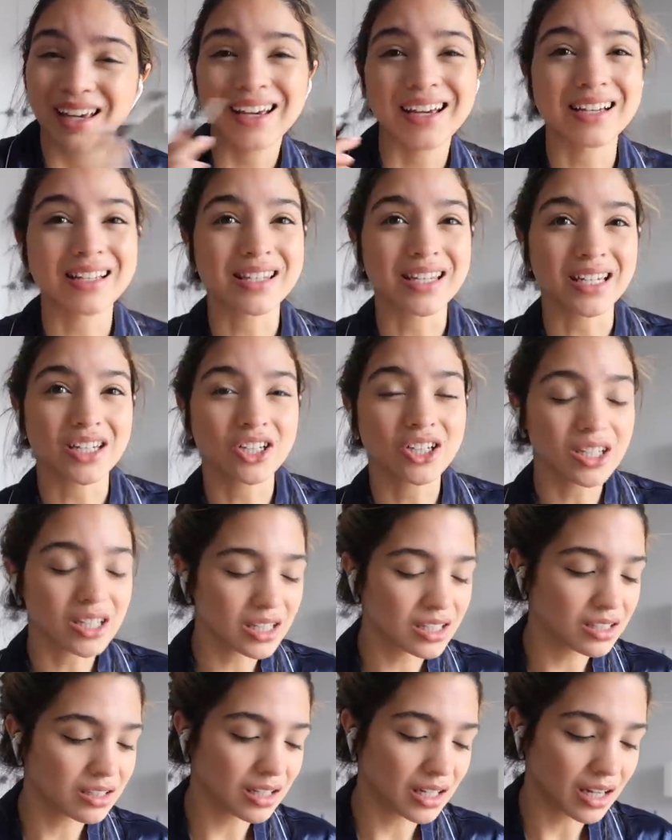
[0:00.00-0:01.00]
is it
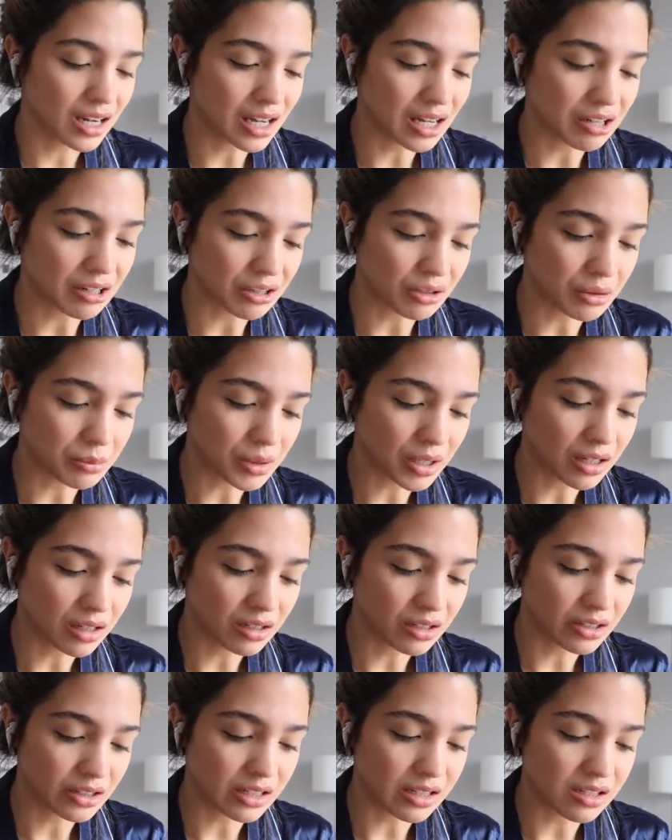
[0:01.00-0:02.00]
good? Like, I don't know, I'm
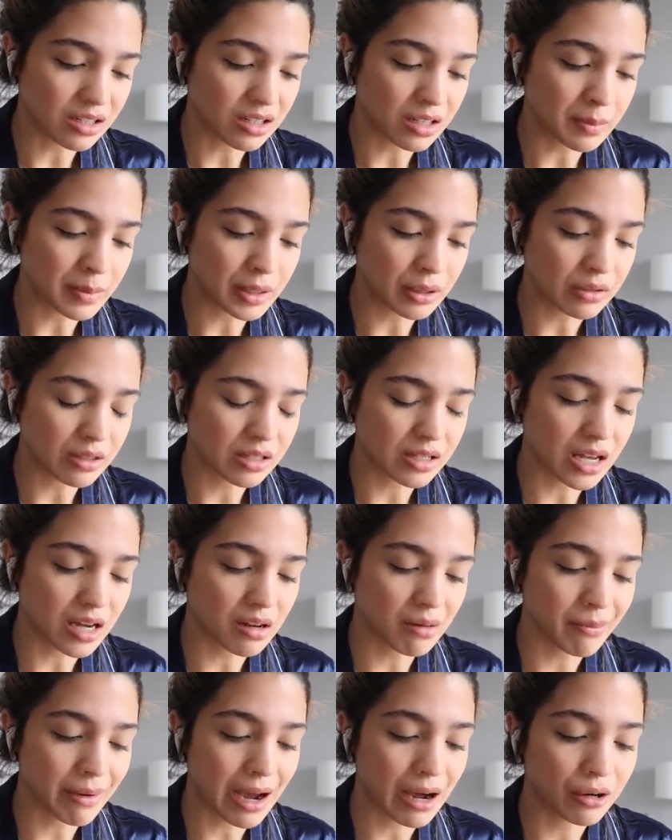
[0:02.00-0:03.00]
not crazy about
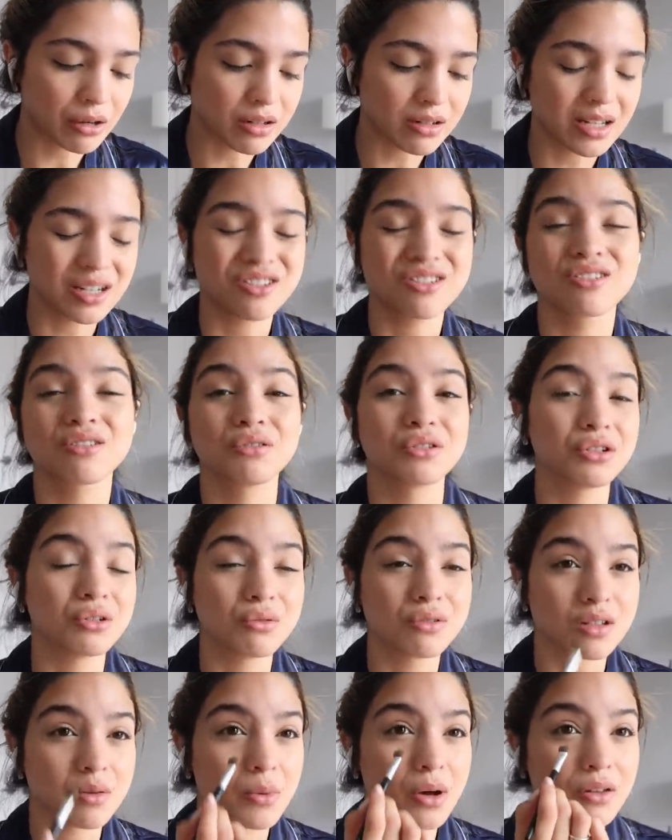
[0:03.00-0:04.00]
setting powders, I just don't
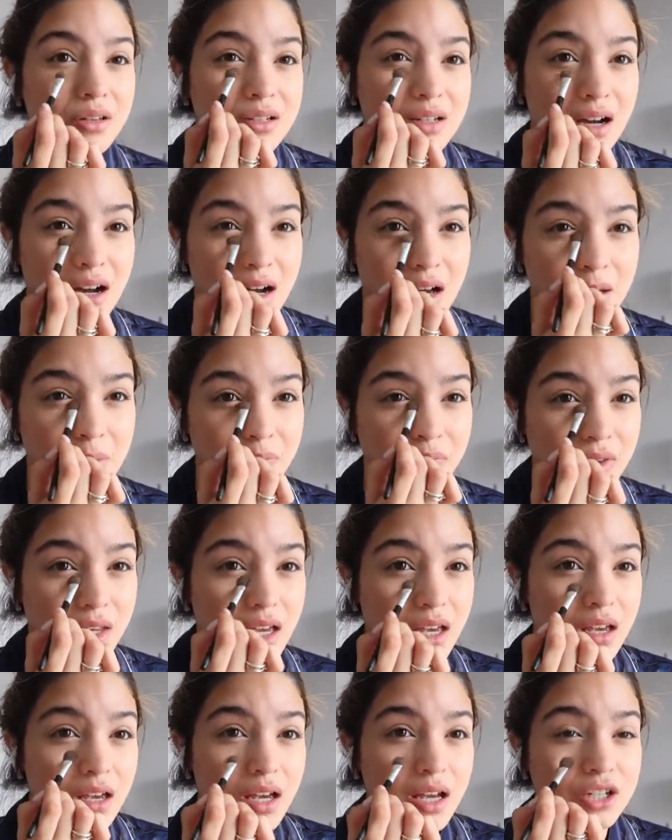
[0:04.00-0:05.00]
use them all the time.
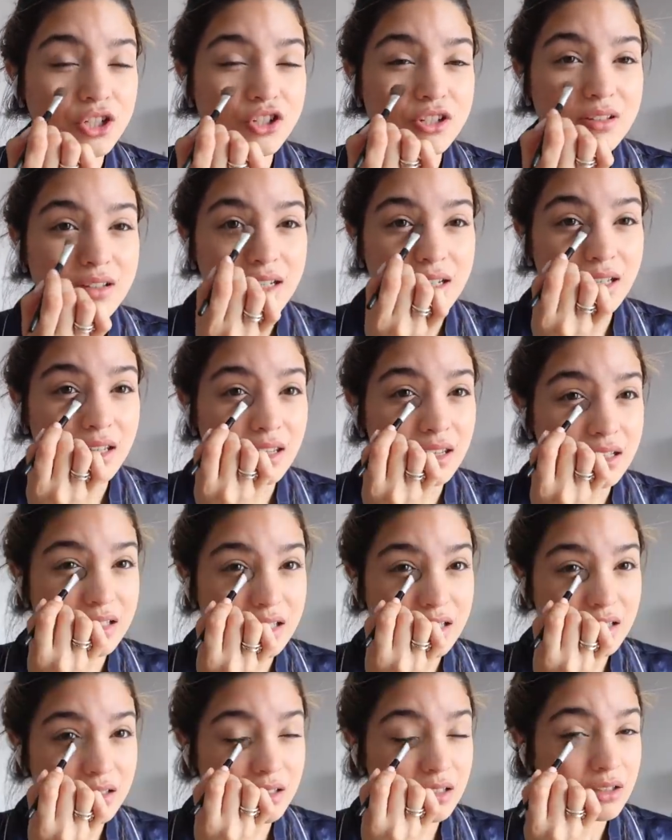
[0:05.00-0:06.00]
And she's like, this
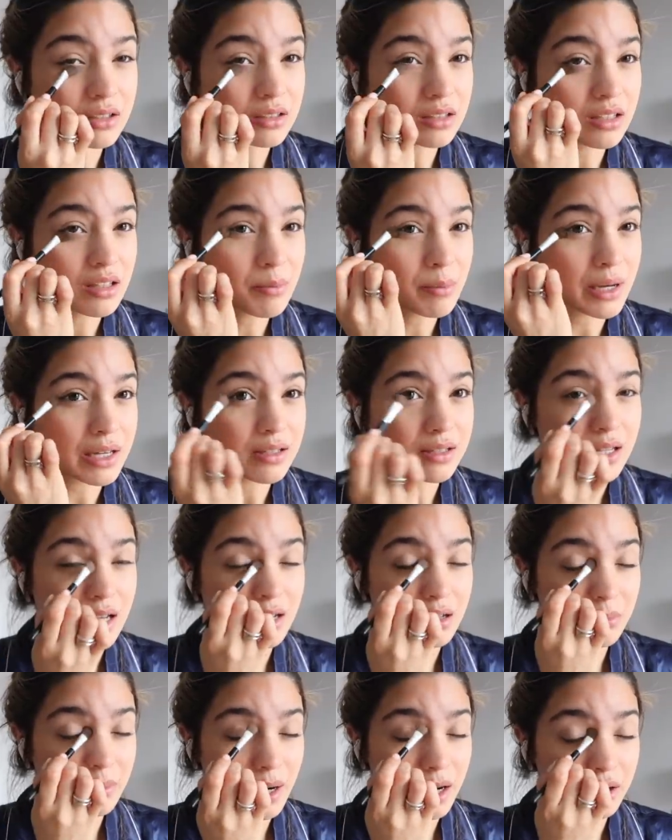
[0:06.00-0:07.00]
is literally the best
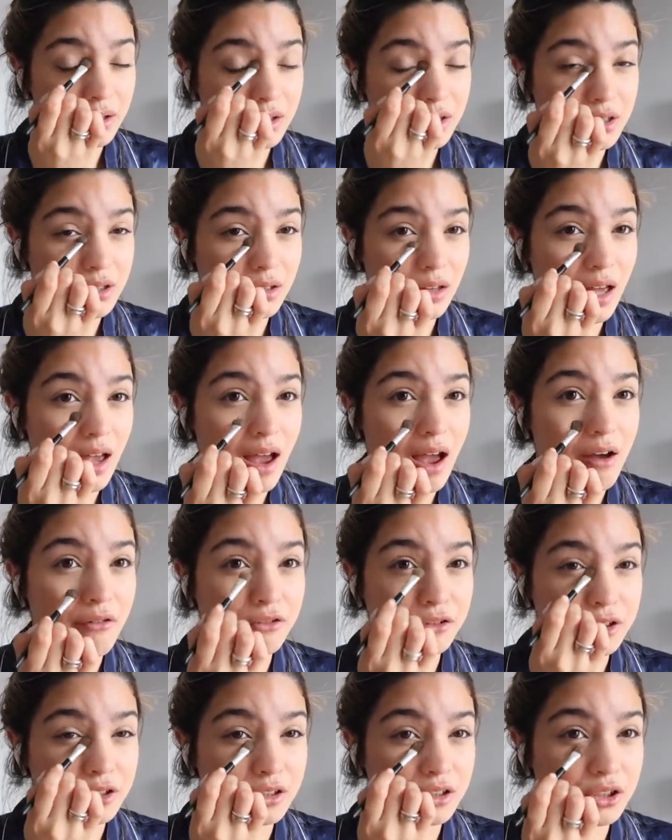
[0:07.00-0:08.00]
setting powder you'll
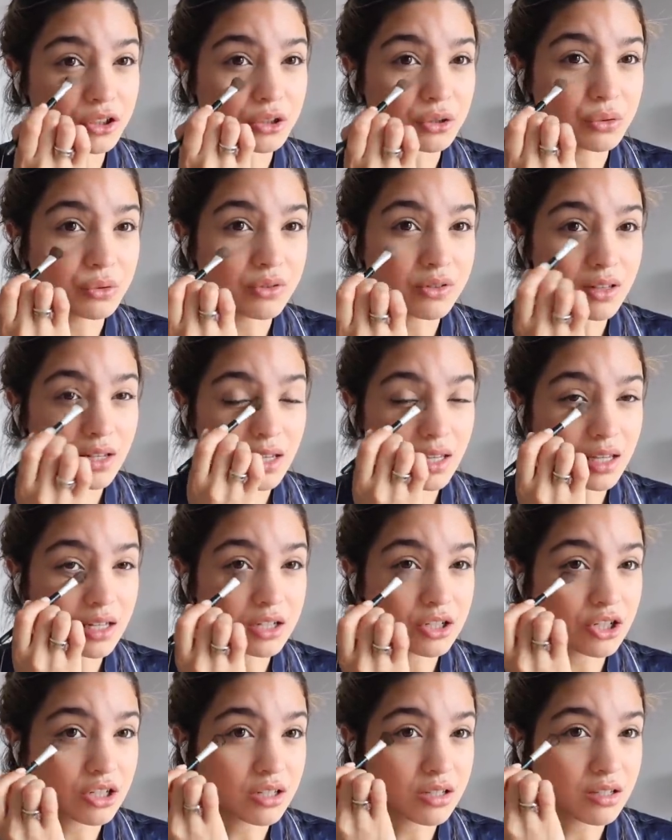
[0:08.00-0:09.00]
ever use. Like,
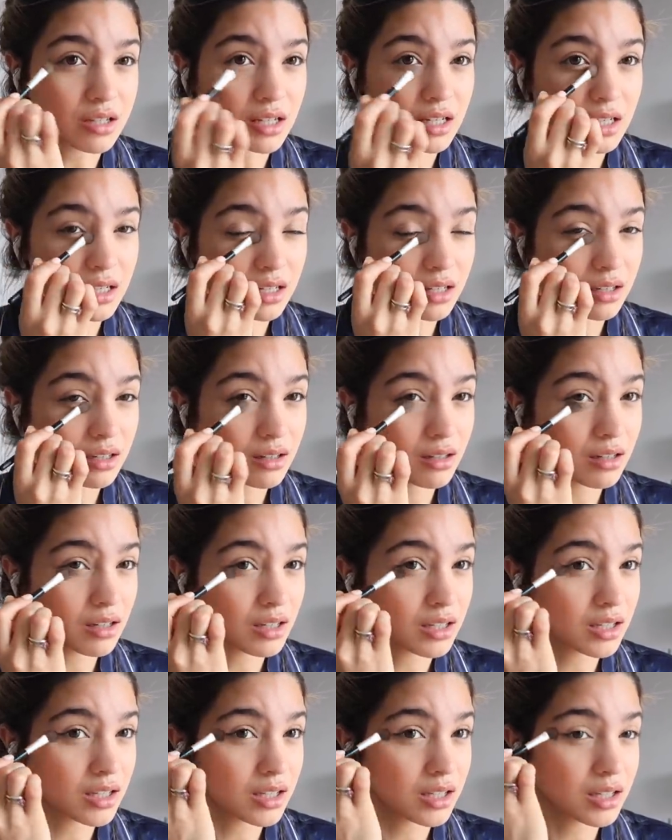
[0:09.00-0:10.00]
it just like
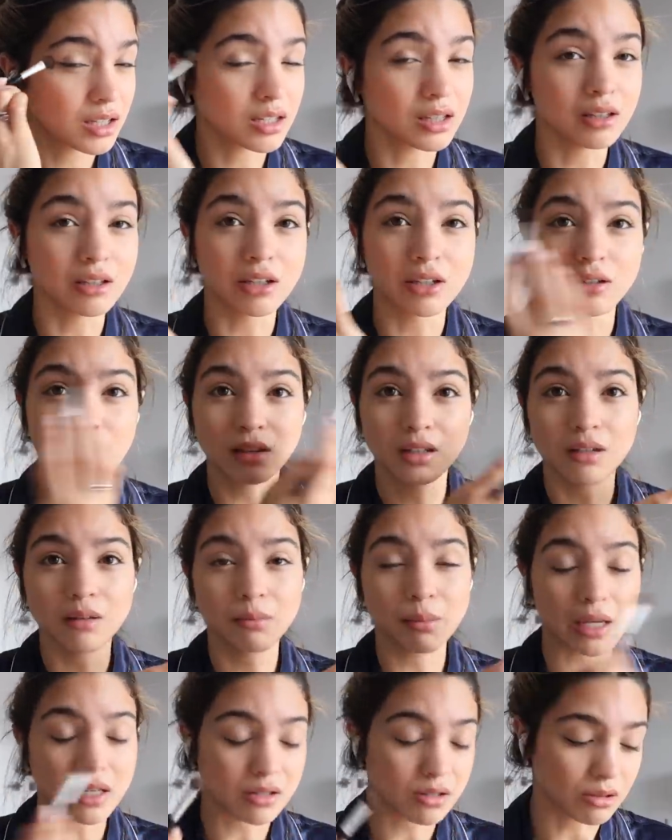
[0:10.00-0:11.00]
literally
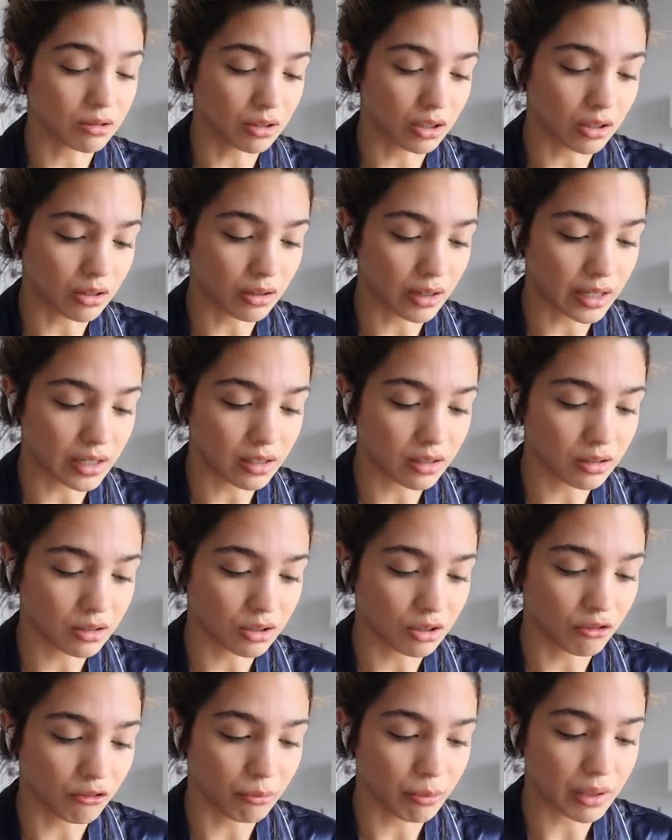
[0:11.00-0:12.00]
makes you look like
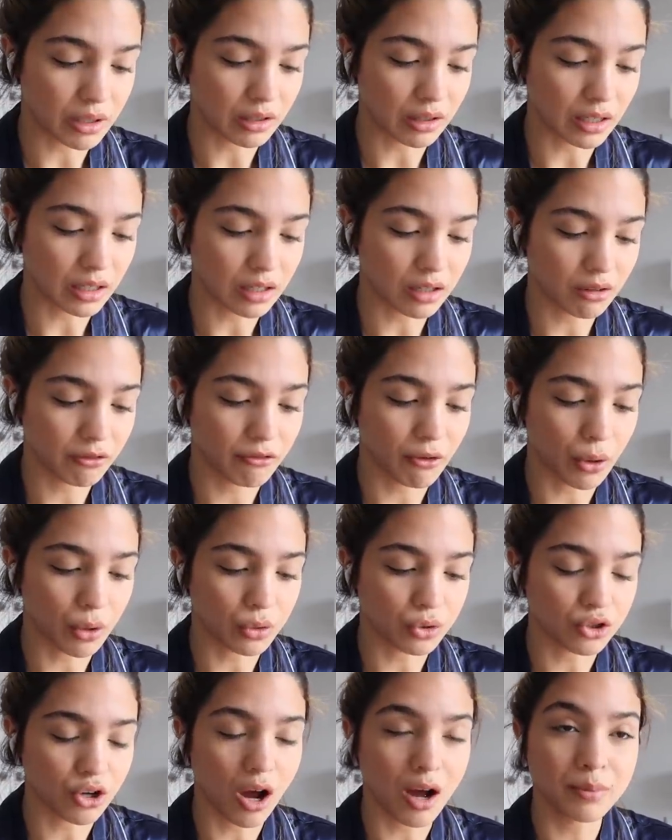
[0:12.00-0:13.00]
you've been like
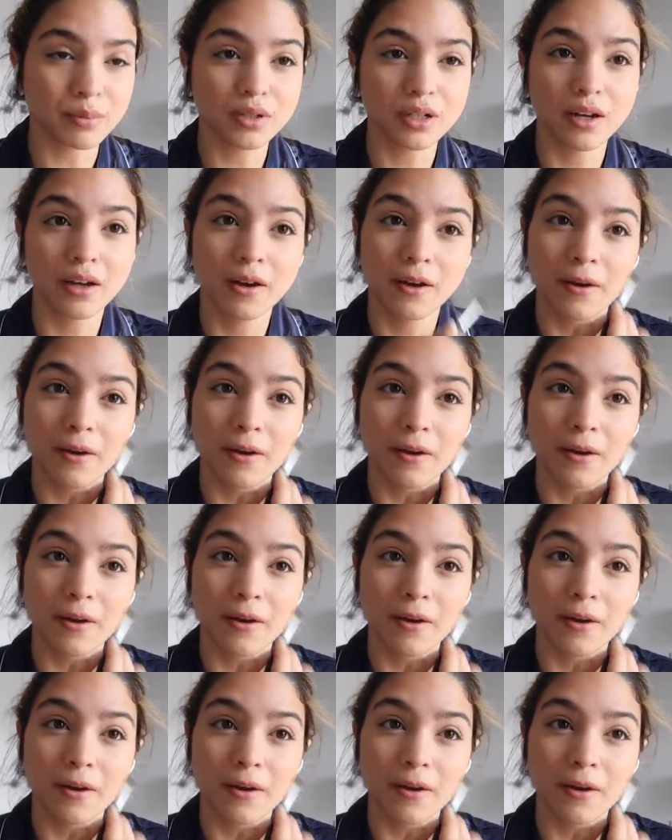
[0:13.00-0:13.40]
photoshopped.